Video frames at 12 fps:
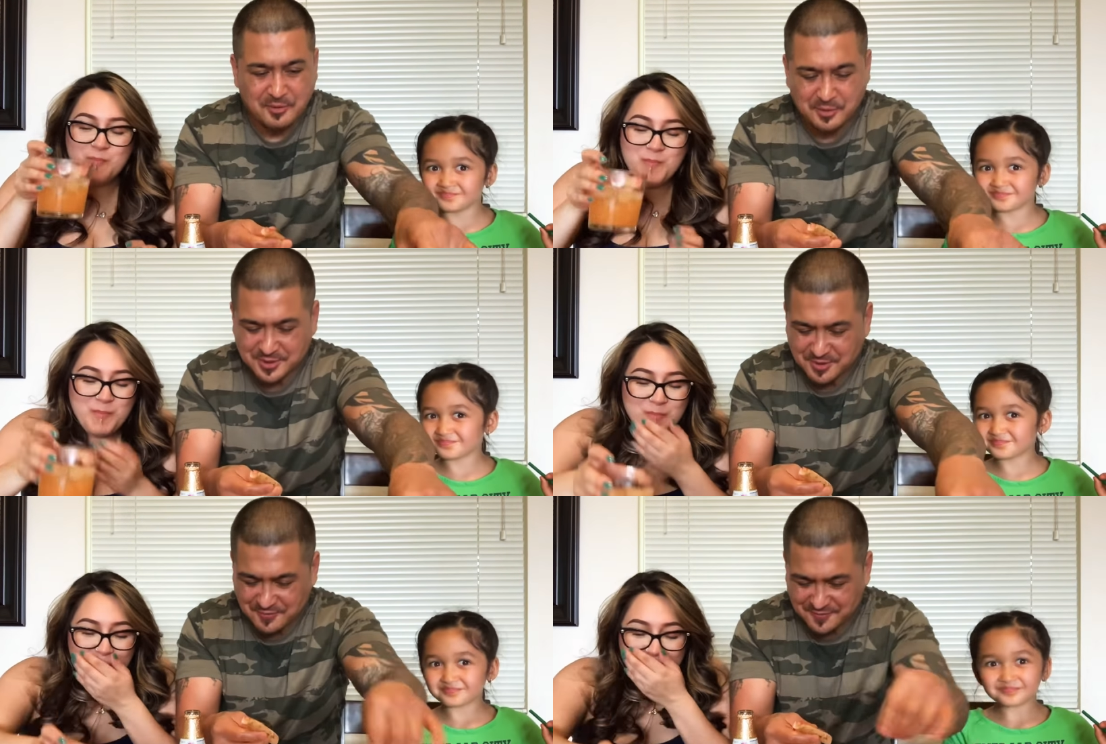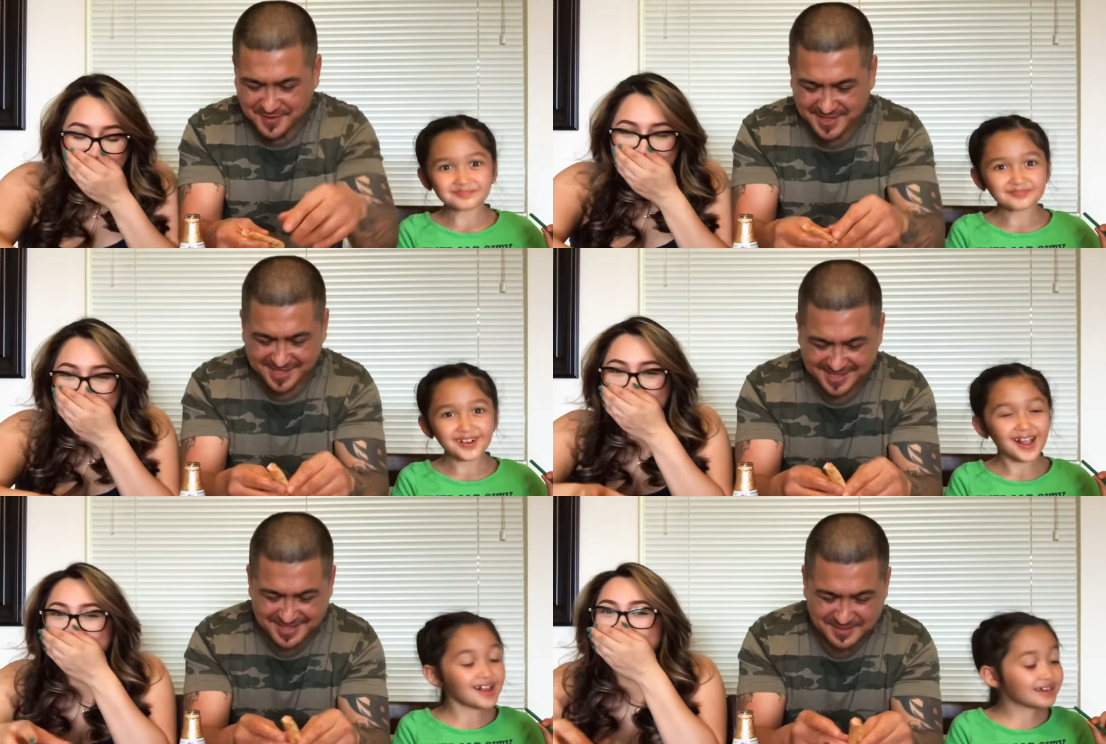Speaker 1: it was
Speaker 2: so funny.
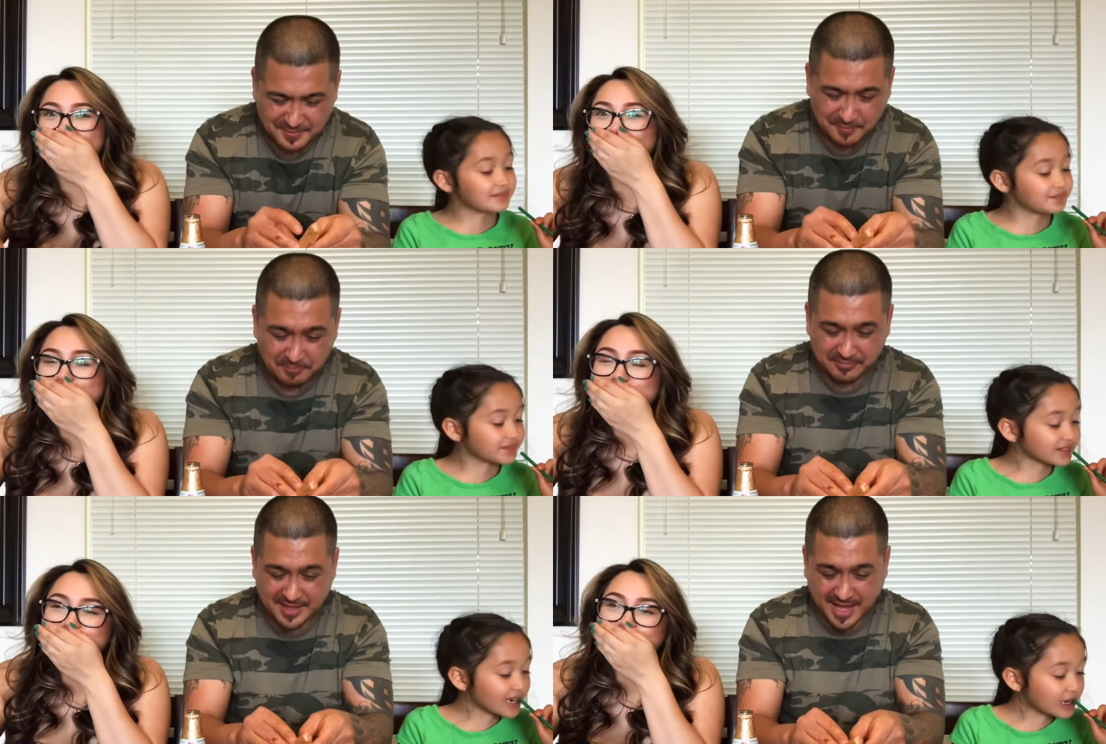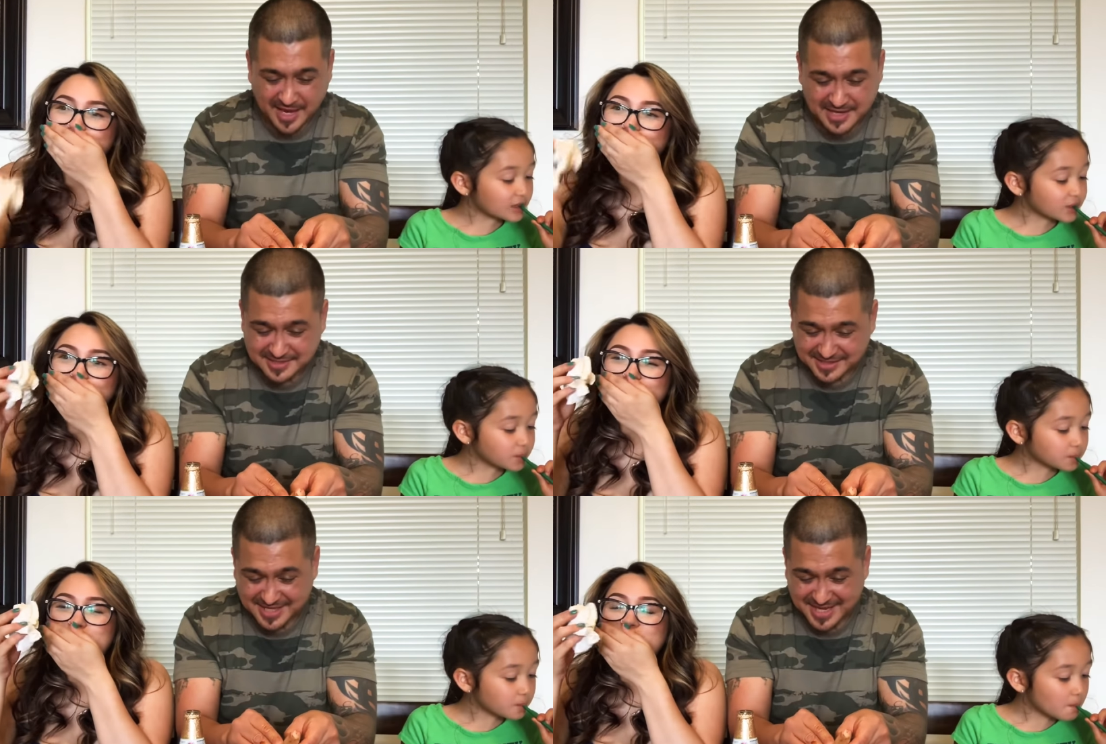He's a
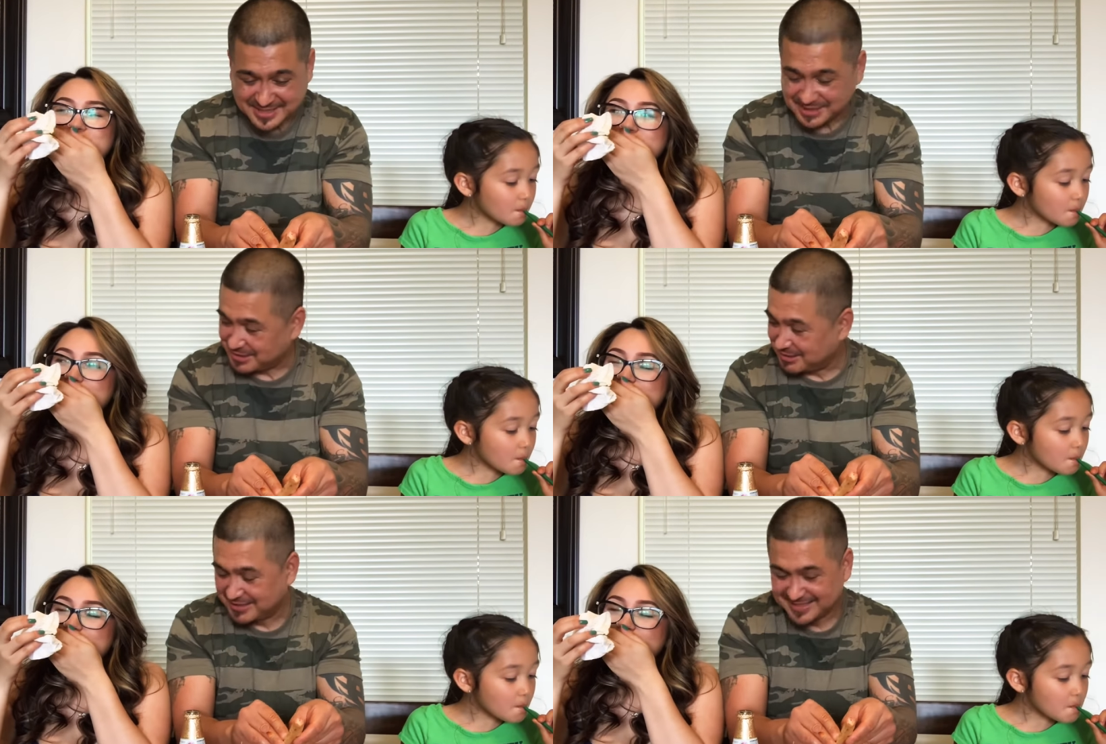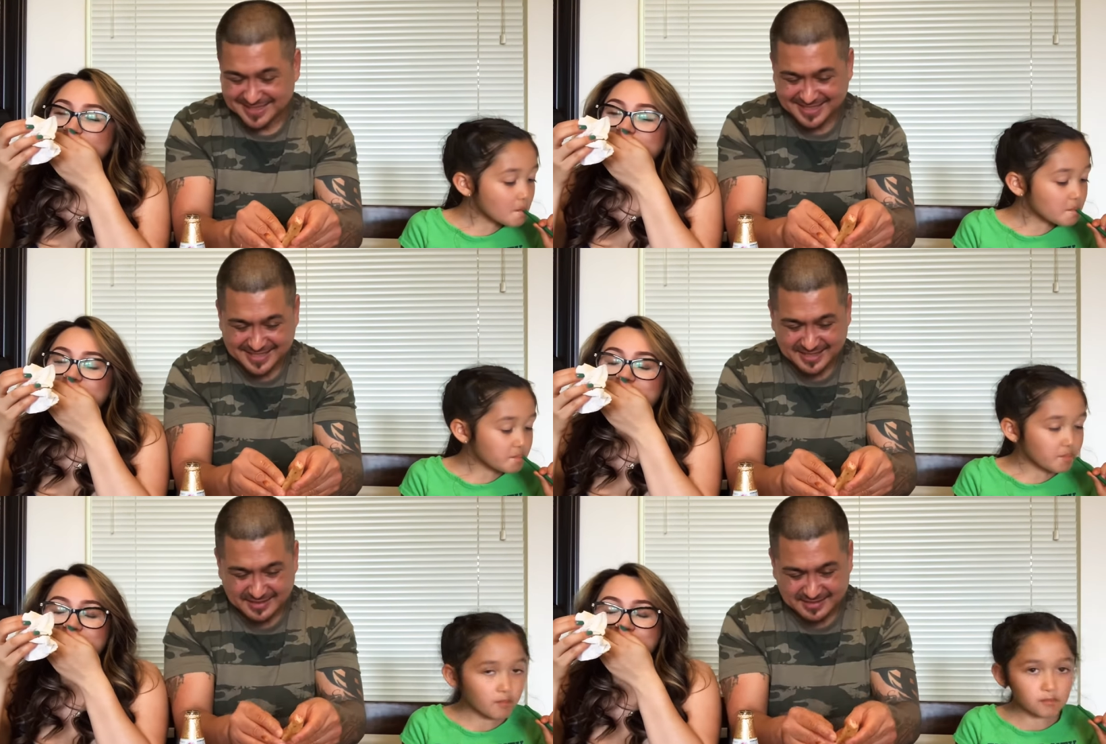guzzler.
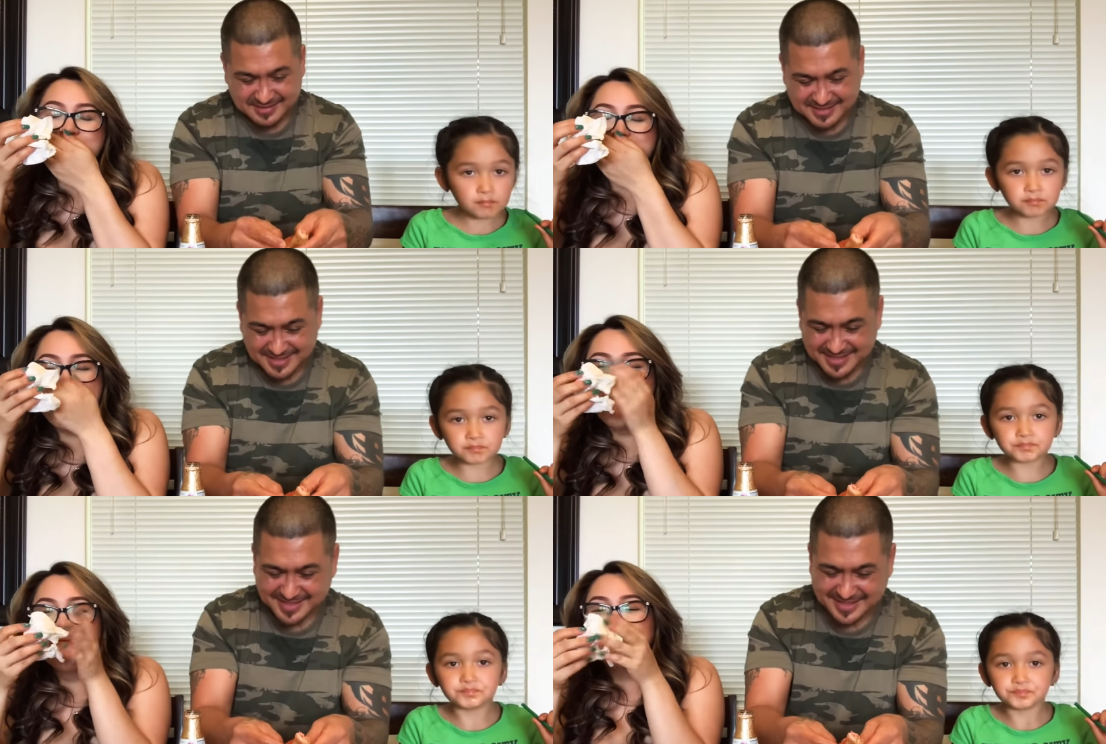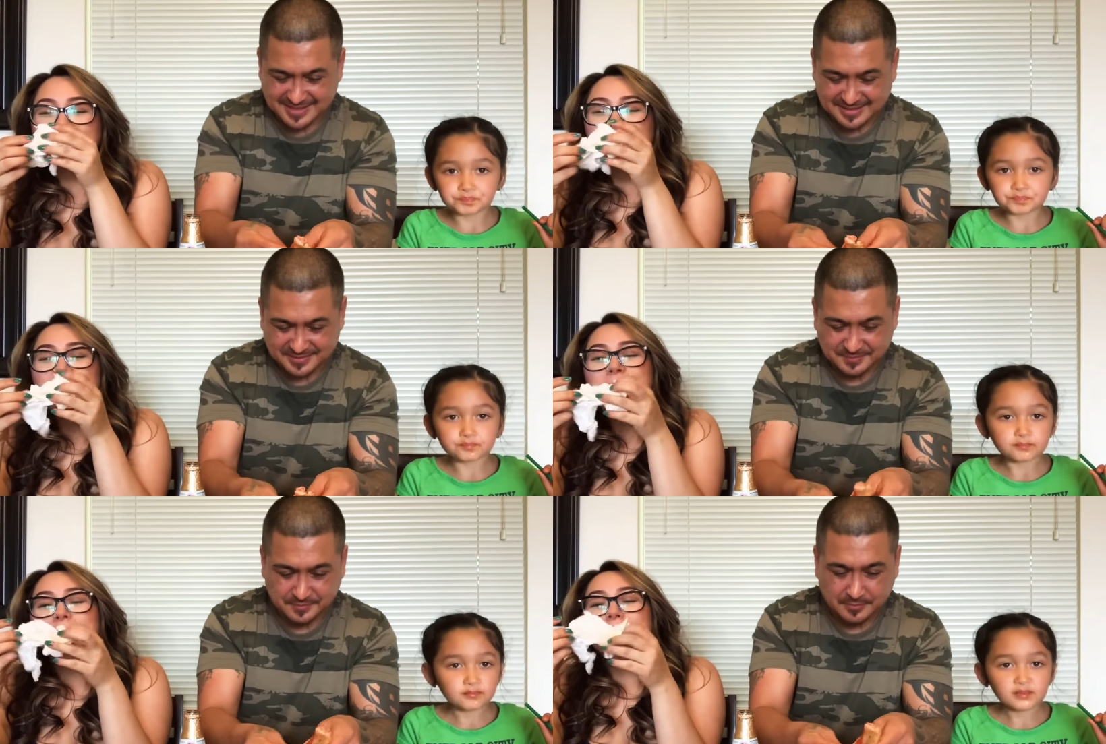
Speaker 1: Mm-hmm.
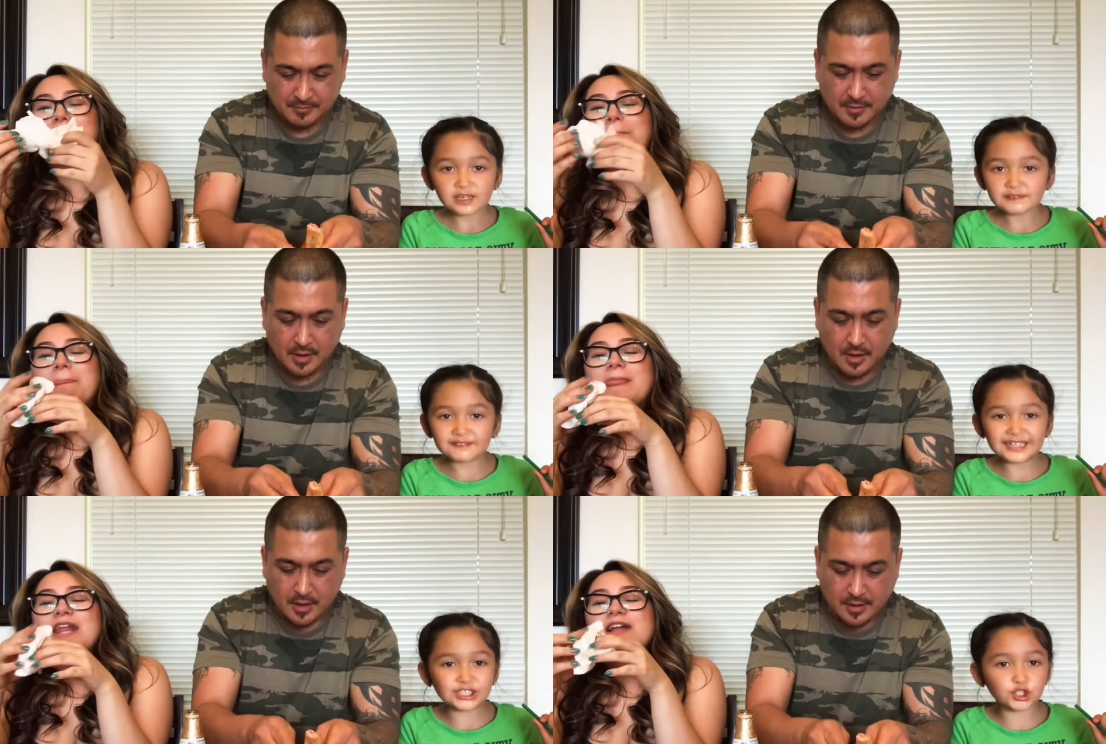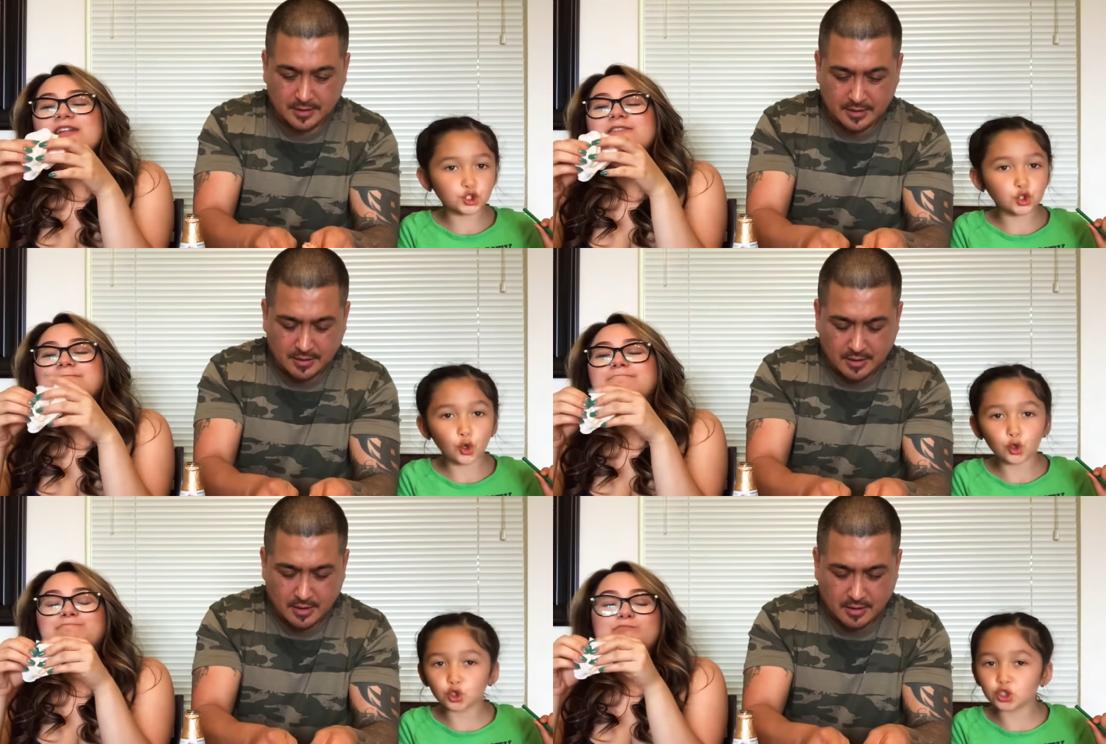That's
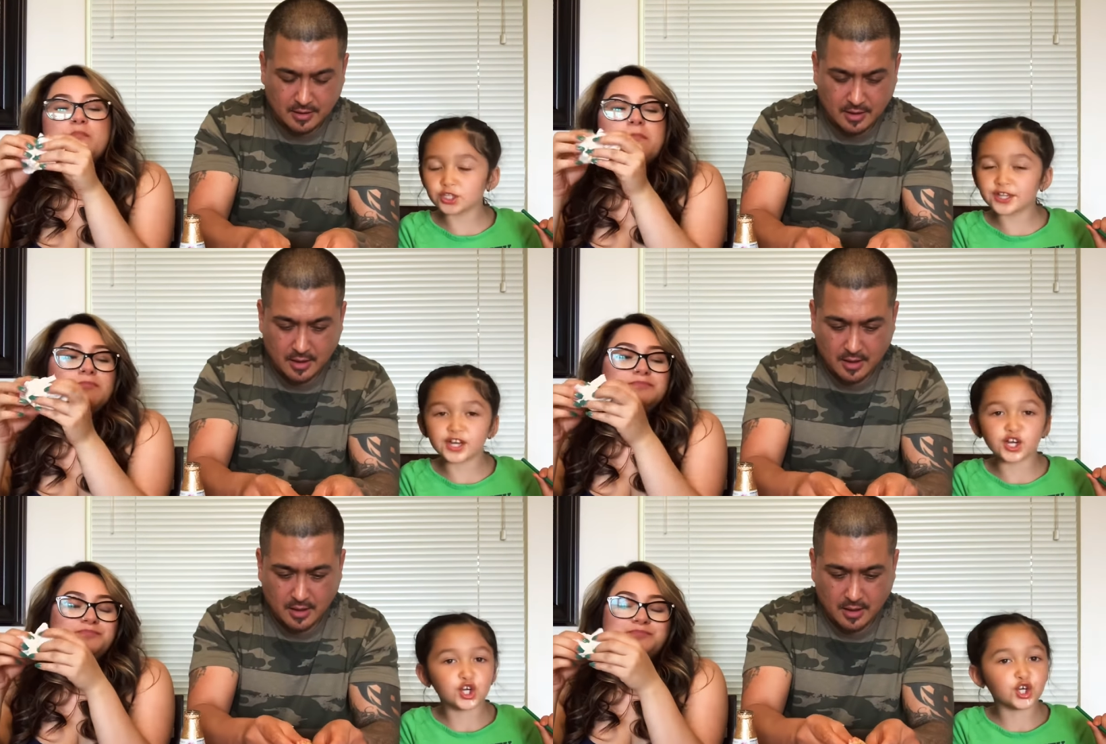totally a oh, good